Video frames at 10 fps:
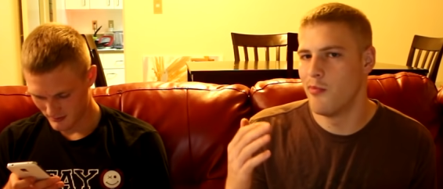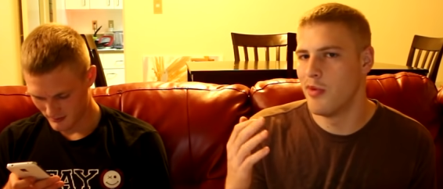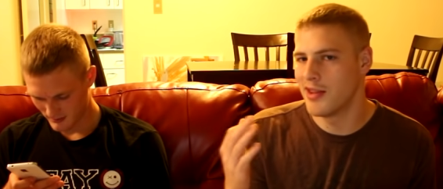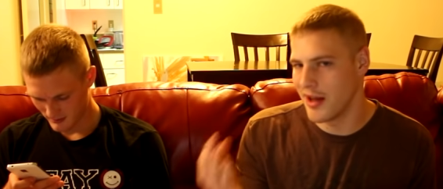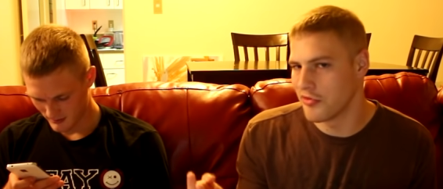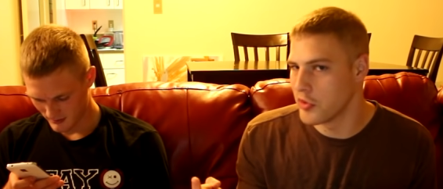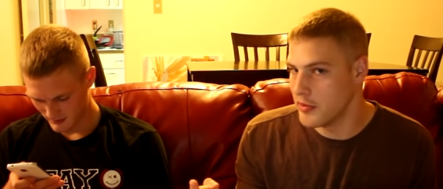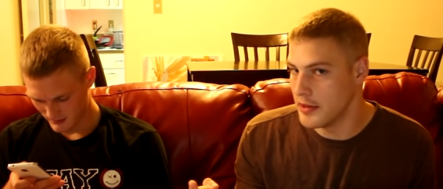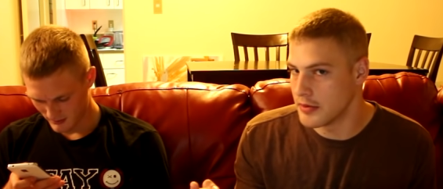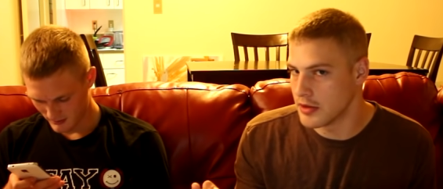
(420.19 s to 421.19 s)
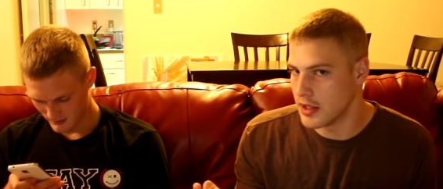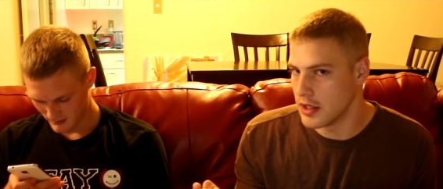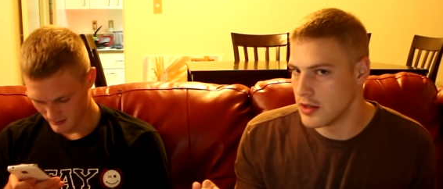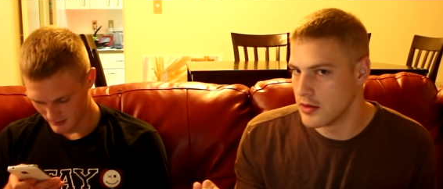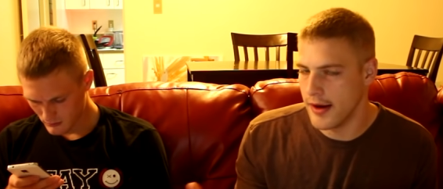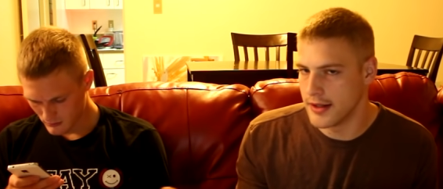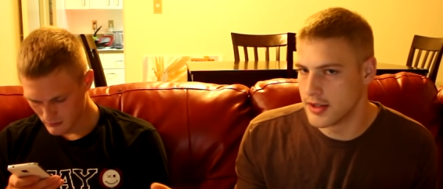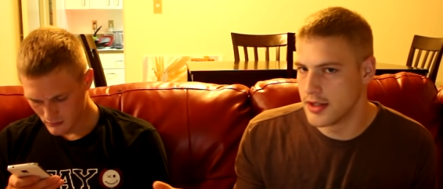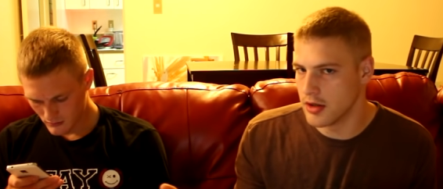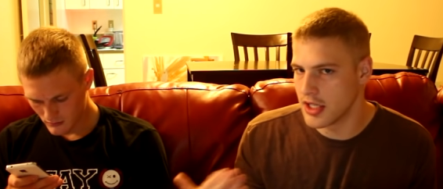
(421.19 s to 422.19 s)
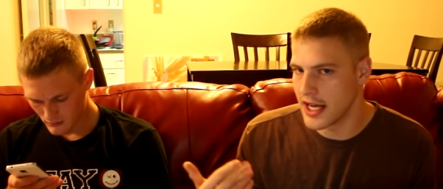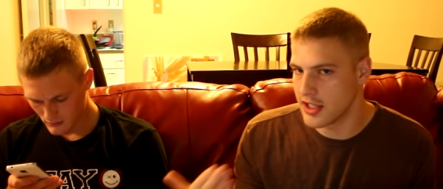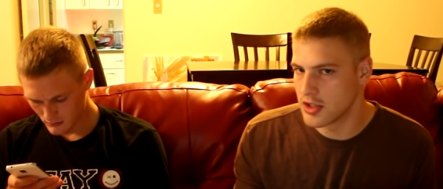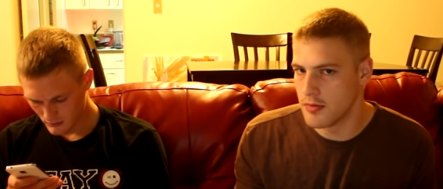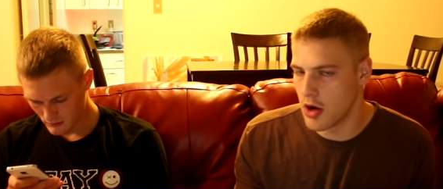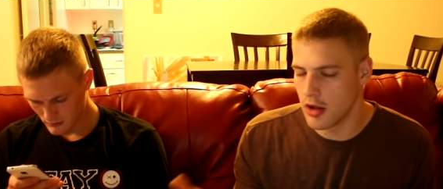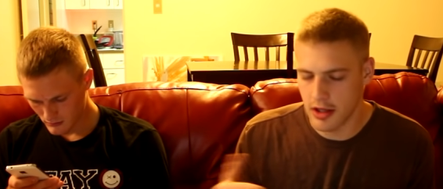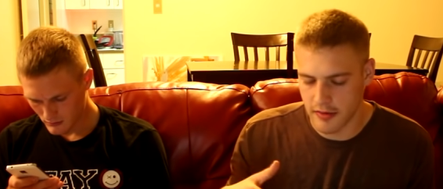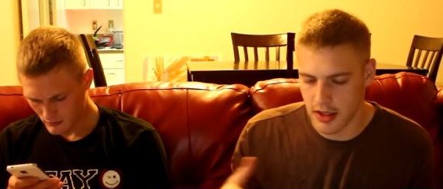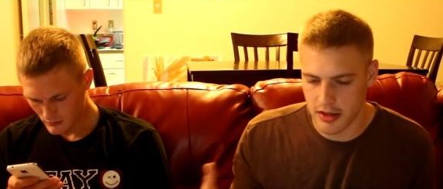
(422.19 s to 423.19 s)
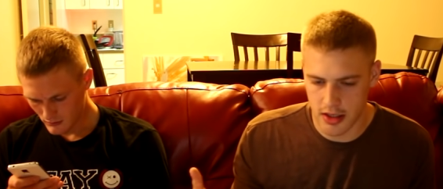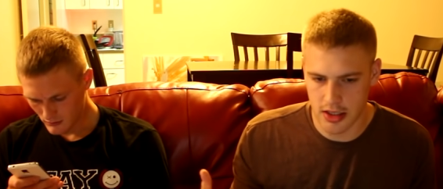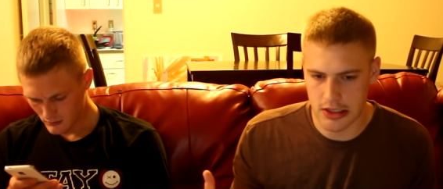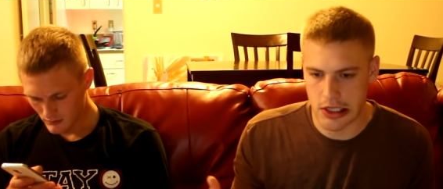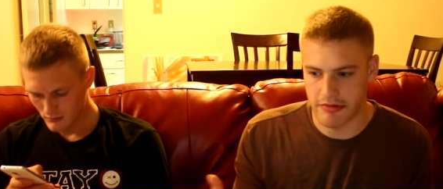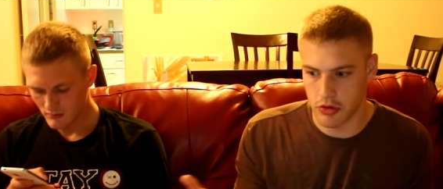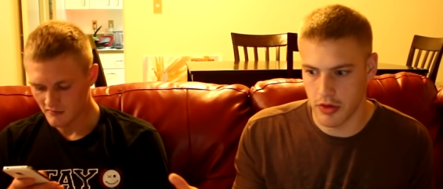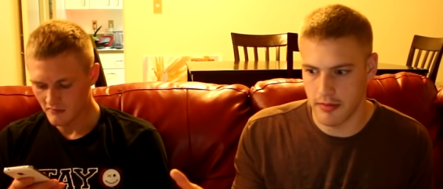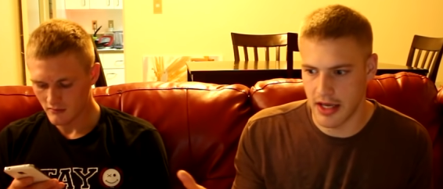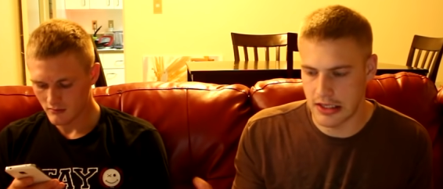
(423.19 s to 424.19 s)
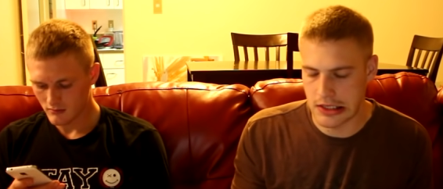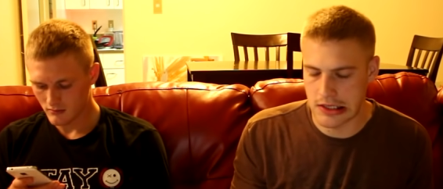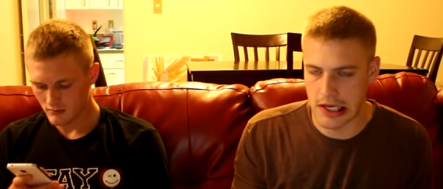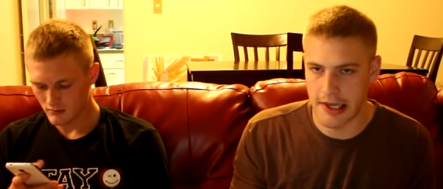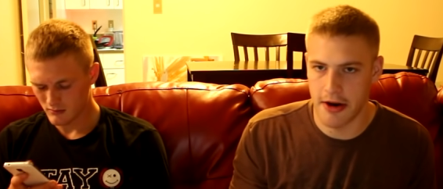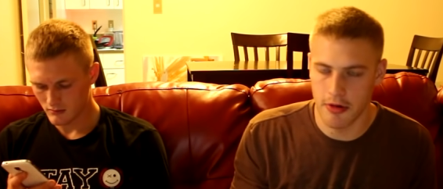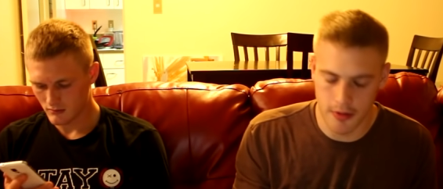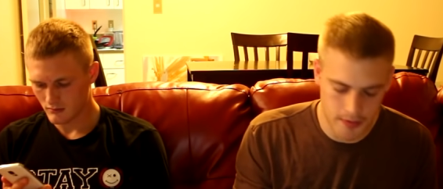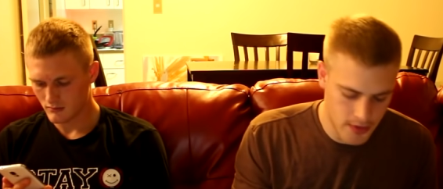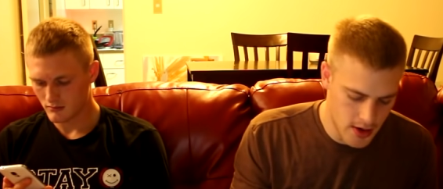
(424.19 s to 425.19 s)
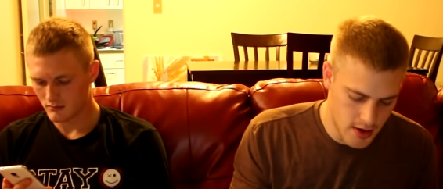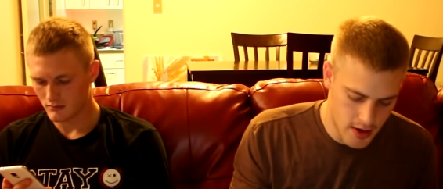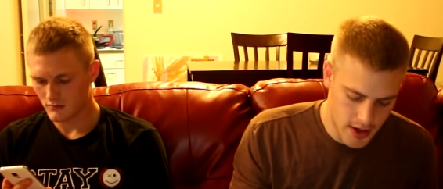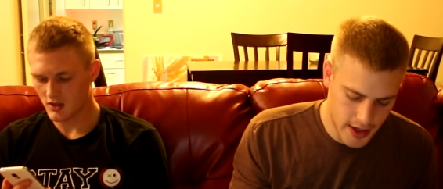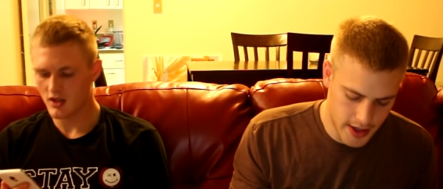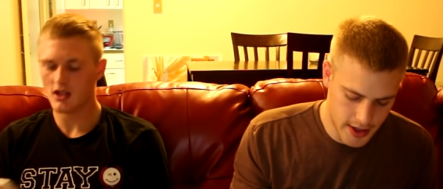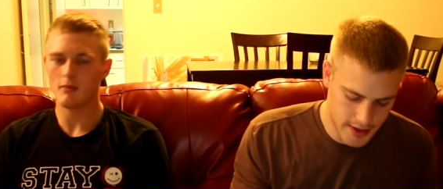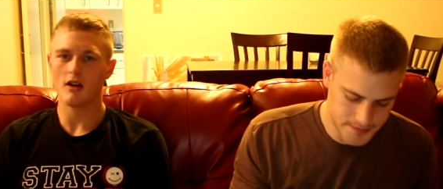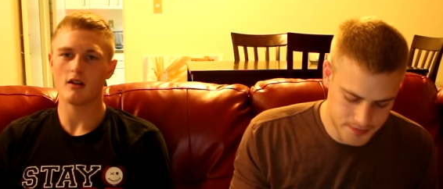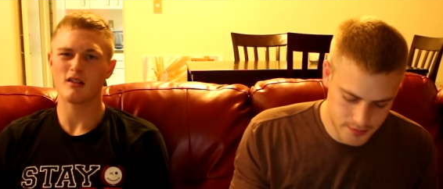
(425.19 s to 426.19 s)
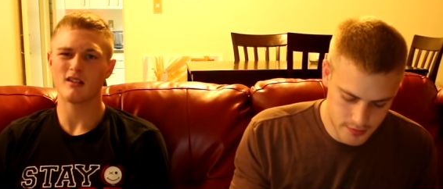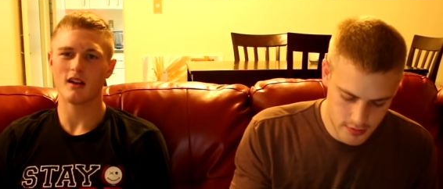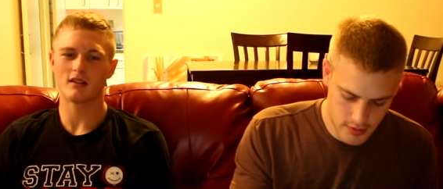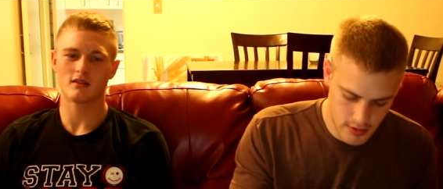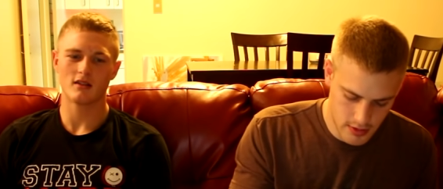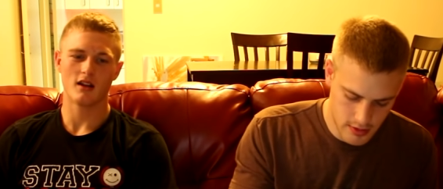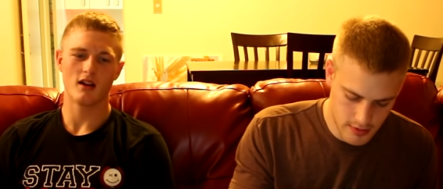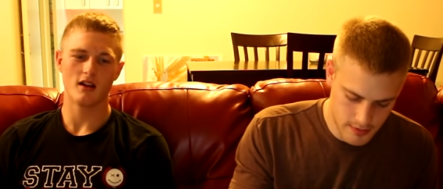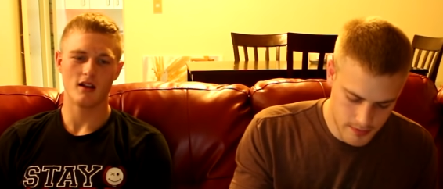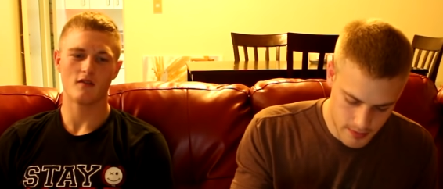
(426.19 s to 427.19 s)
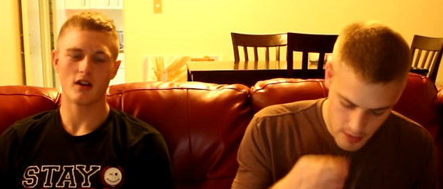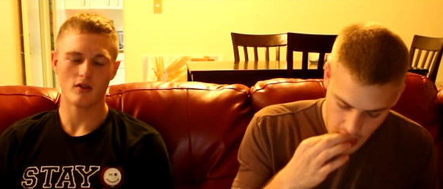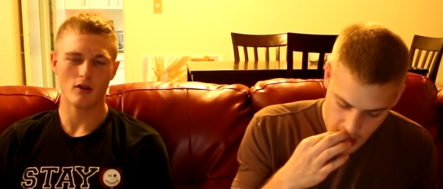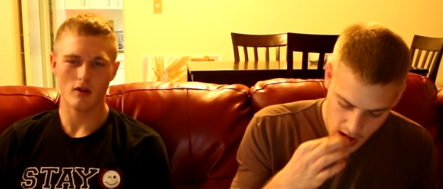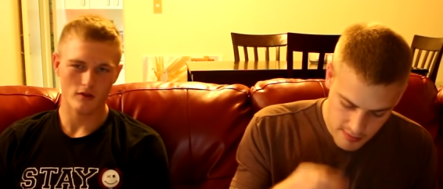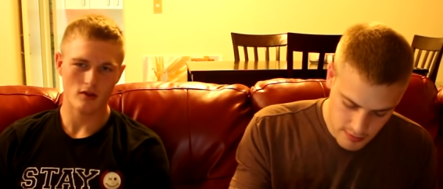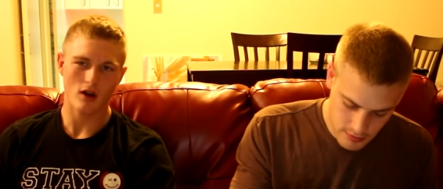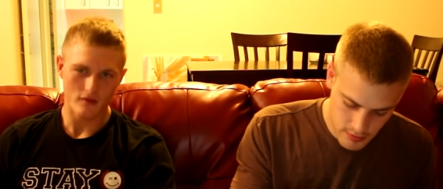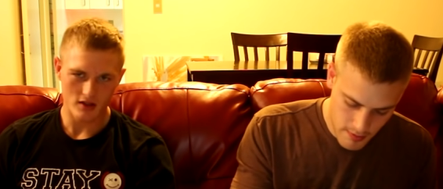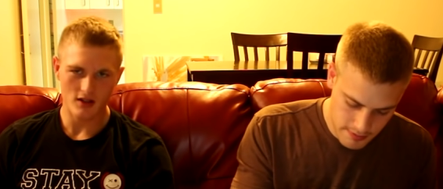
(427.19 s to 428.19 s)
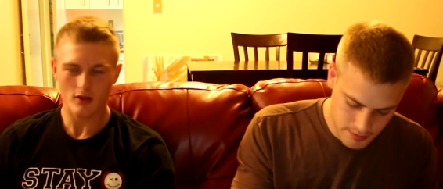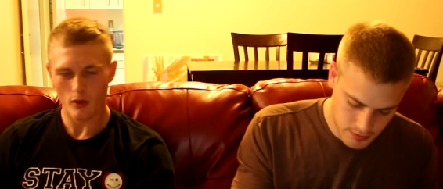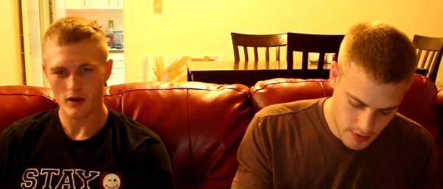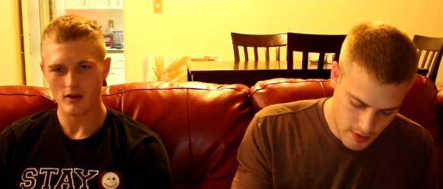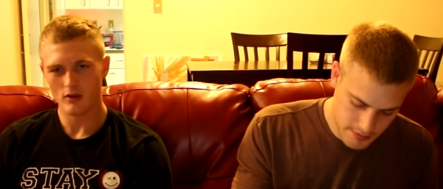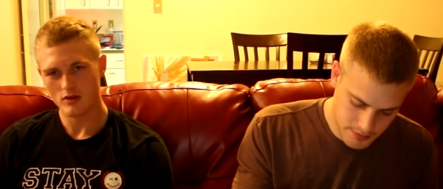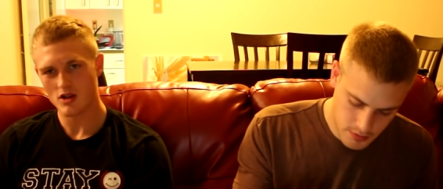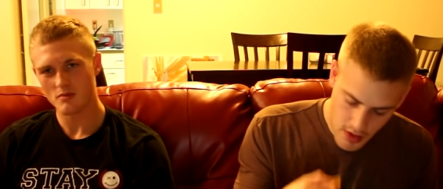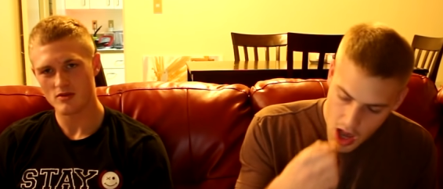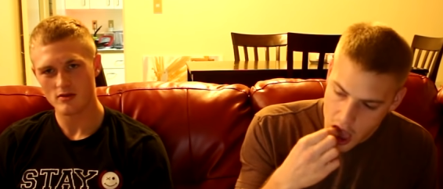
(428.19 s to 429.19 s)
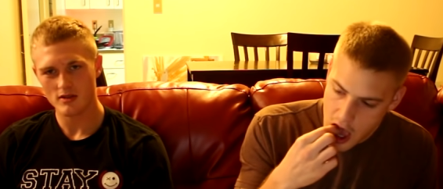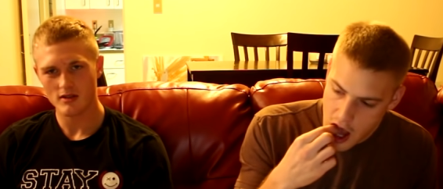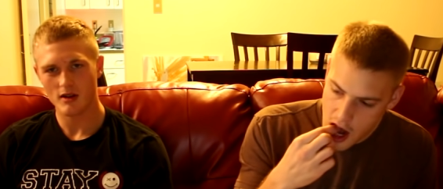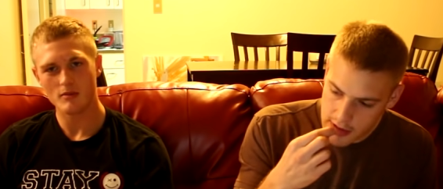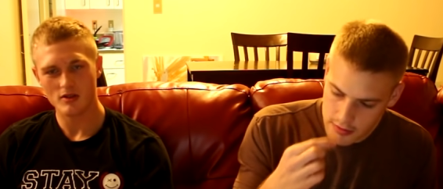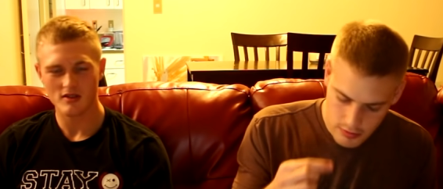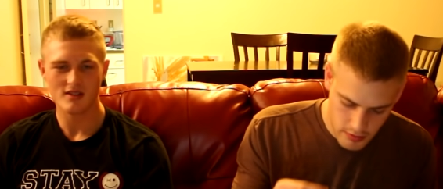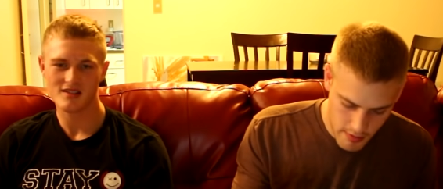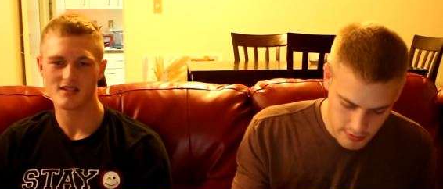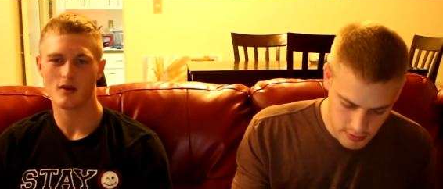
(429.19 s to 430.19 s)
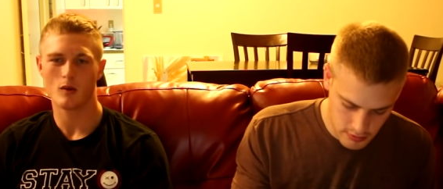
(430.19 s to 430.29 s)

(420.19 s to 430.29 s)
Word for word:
Speaker 1: but they have three people in it. It's still like small living because you have three beds inside that room.
Speaker 2: Just and, think about like if any one of you have seen twenty-two Jump Street, I'm using this because